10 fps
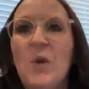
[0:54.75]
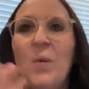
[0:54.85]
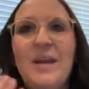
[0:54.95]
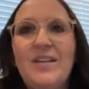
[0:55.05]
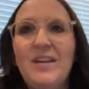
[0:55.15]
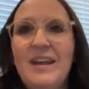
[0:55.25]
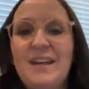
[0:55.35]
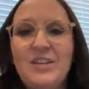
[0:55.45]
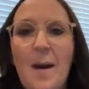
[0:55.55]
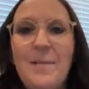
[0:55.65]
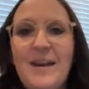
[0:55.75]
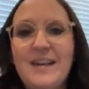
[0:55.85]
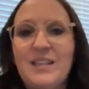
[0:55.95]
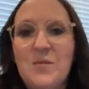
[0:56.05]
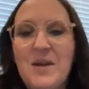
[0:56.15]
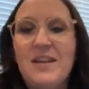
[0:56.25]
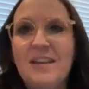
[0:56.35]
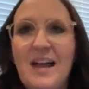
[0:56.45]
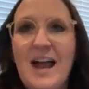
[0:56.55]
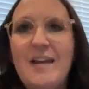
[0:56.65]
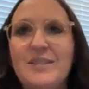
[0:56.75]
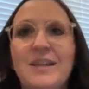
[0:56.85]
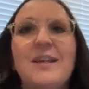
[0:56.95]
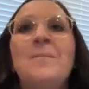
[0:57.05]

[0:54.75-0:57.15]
weekly topics and weekly lives,